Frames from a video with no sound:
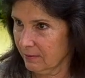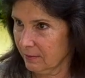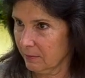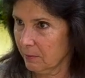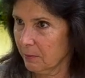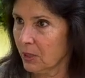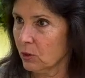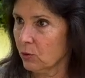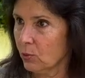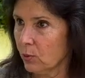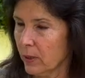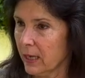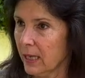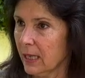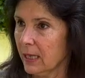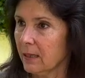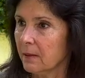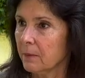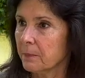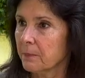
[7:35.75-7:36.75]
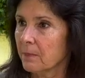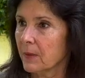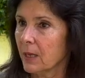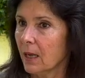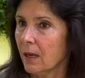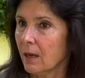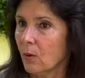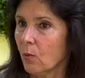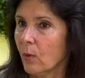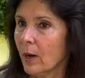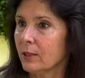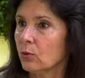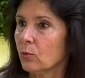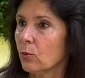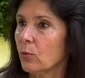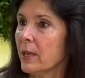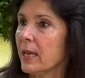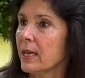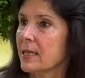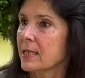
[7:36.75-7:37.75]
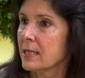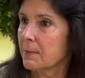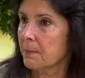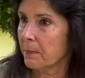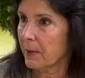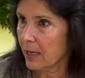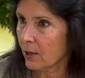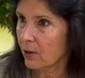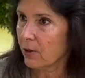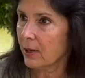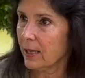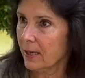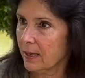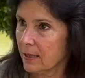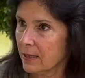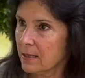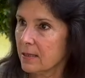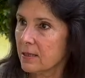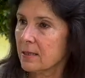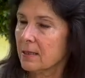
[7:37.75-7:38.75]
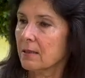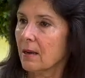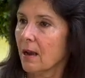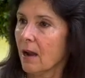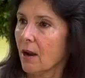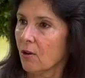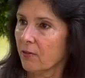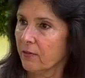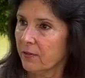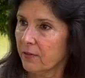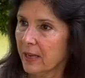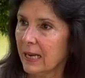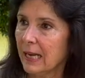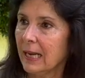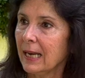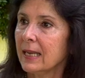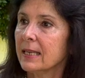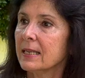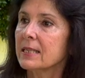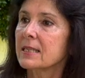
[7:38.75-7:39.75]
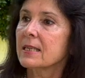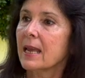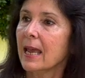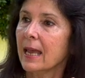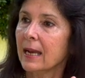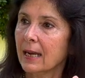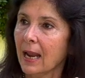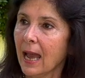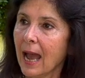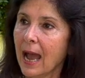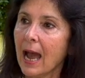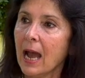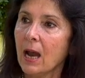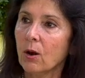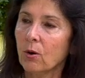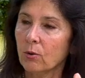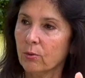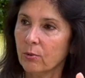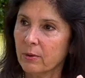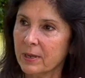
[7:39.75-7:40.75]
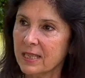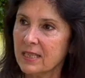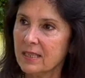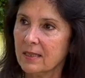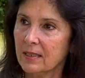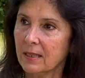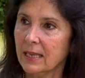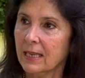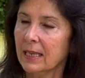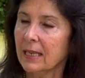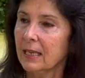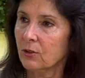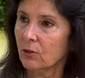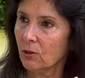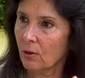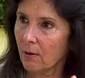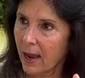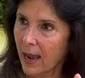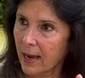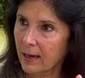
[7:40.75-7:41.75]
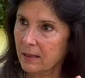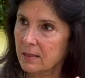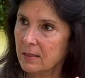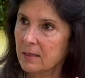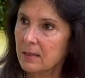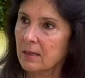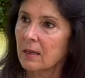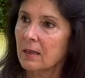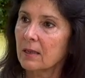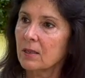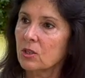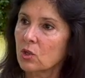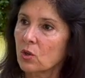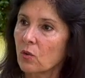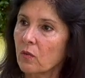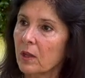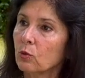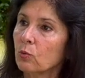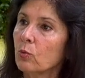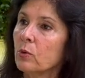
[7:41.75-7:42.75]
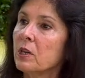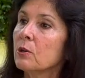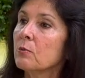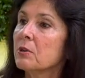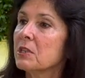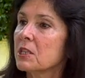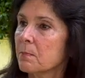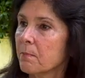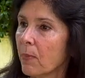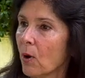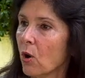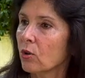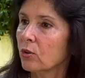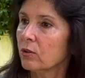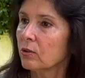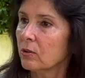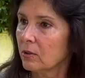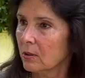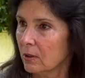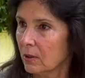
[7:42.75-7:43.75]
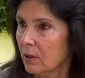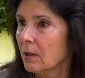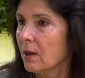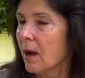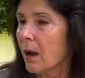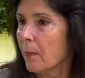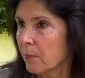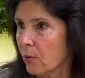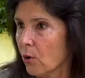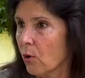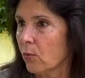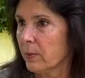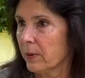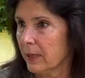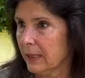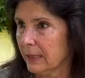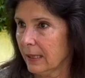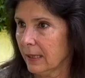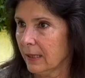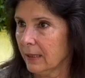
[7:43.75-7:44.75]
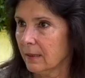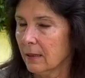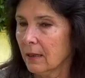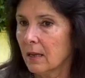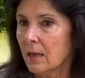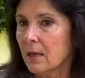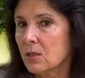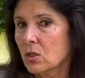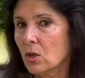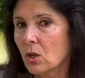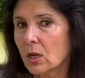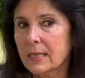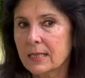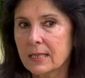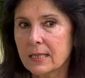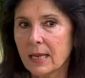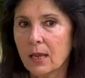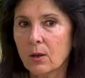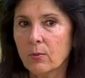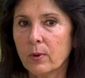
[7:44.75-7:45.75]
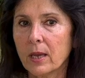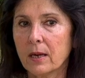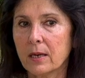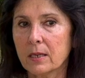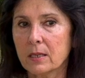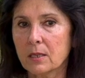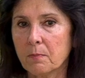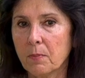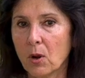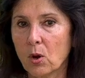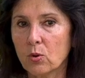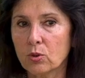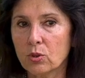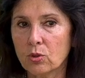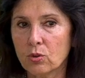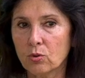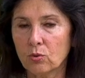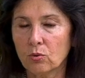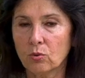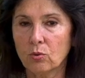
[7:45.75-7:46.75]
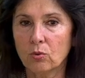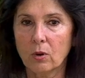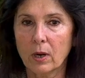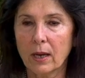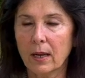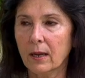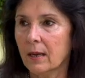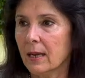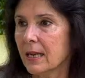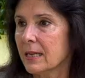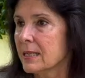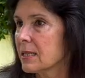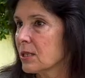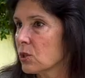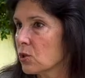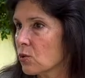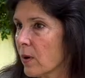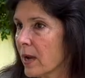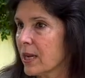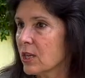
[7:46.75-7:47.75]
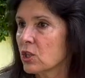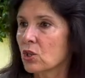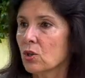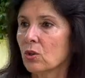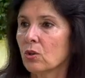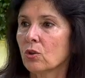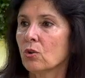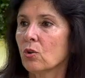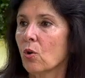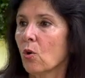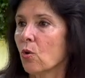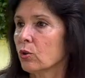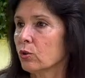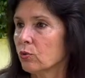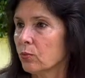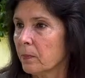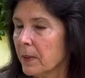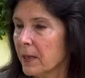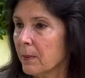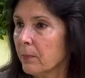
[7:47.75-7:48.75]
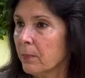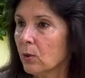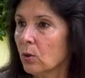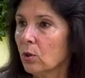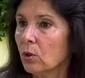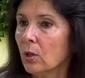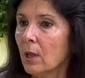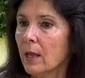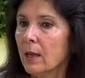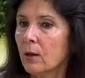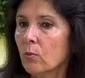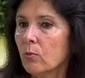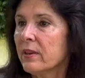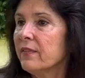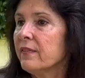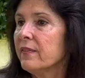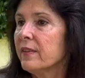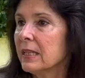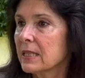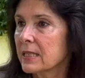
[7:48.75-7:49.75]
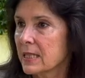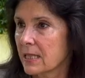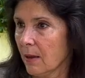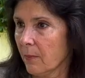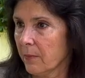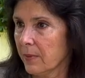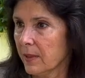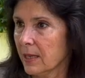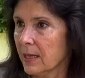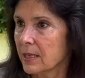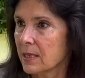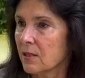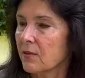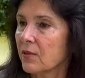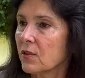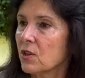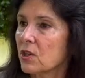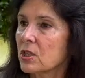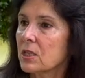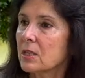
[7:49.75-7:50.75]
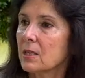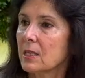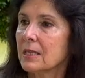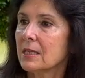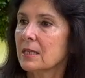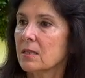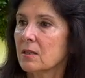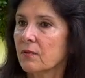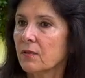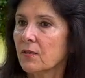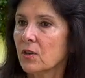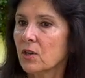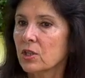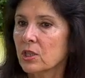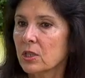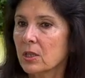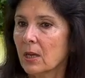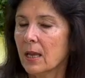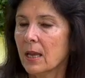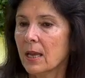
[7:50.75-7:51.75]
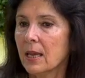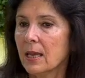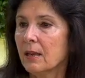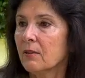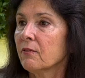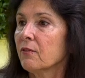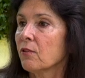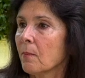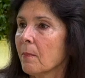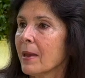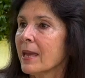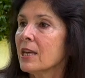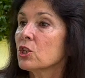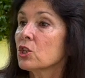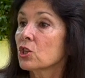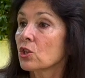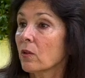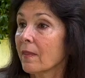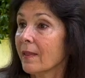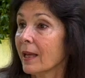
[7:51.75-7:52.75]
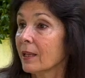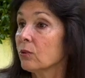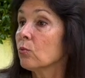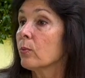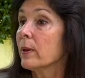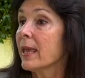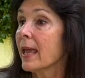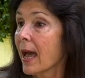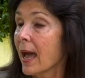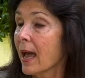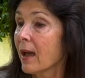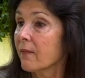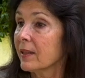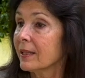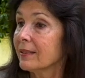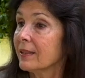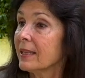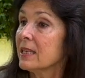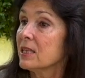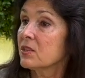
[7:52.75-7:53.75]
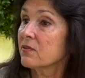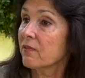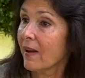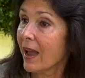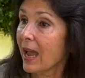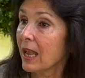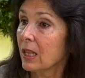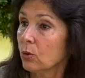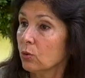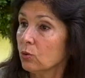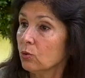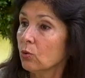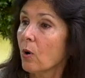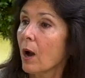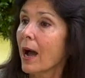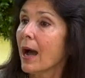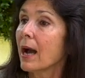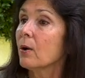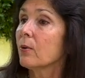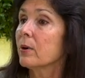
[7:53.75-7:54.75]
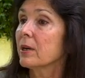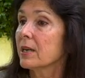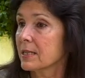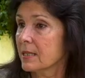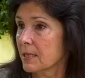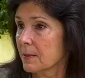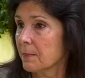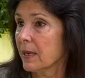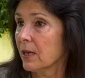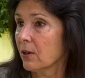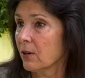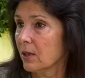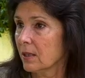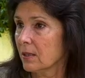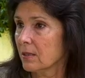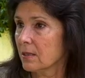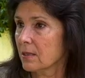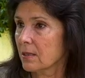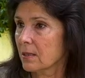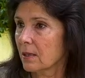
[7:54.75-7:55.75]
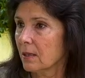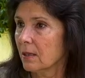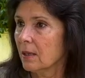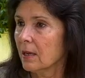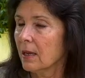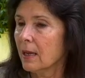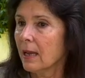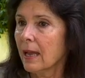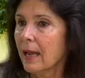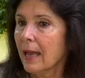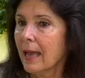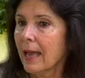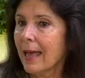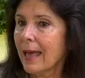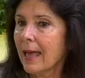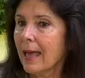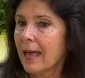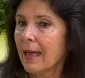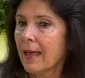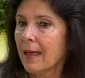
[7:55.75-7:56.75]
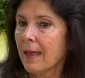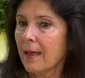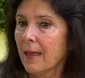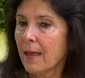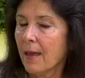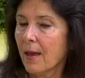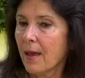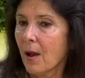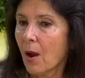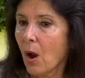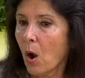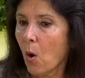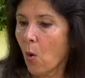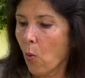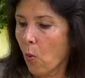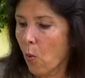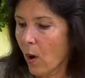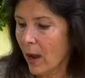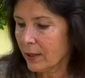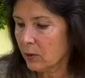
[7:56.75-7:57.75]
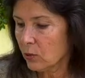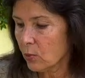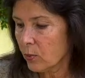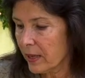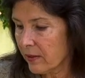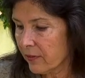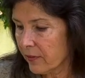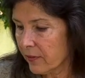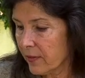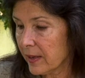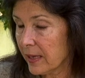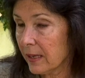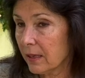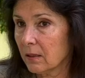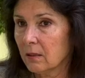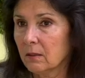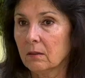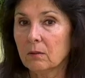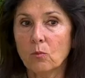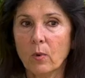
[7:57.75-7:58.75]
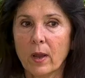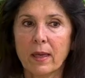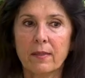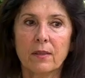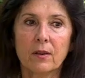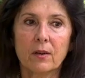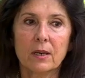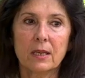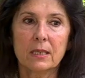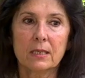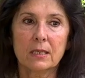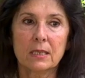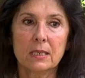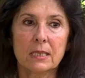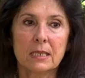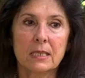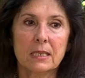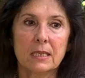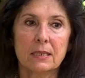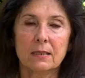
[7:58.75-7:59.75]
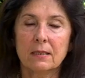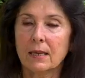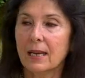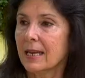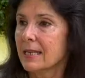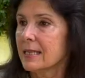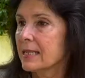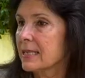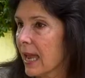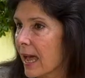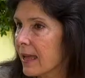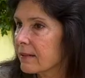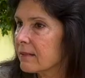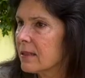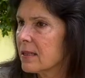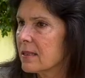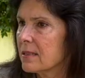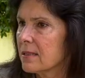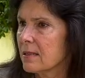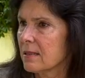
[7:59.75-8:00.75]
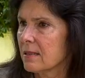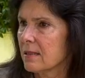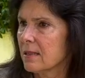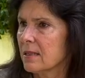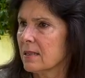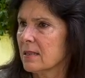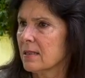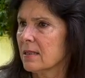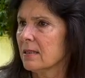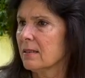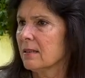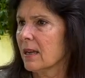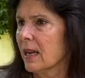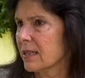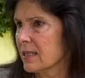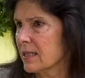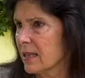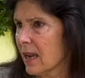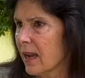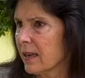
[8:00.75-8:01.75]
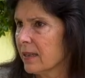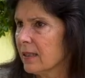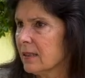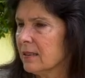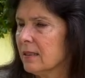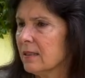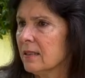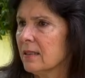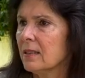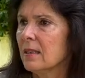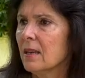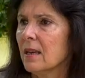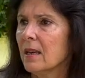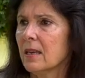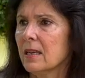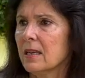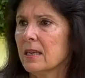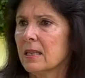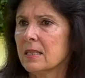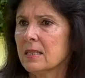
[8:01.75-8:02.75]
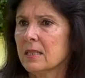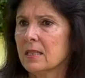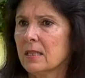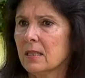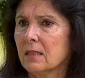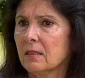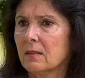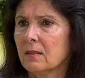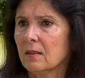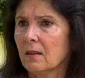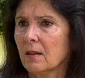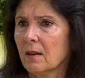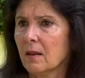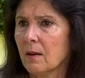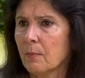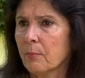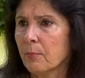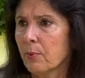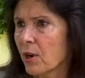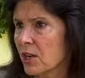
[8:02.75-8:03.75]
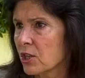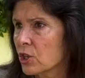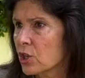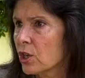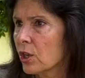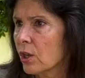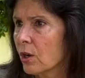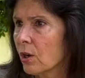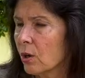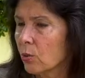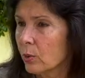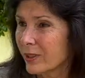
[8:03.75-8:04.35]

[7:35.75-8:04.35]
between what we experience, our feelings, and how reasoning interacts so that we respond appropriately. So let's say we are exposed to a situation or to people, we feel something. It's the first information that we have that gives value to our experience. What we feel, whether is it sadness, is it anxiety, is it pressure, we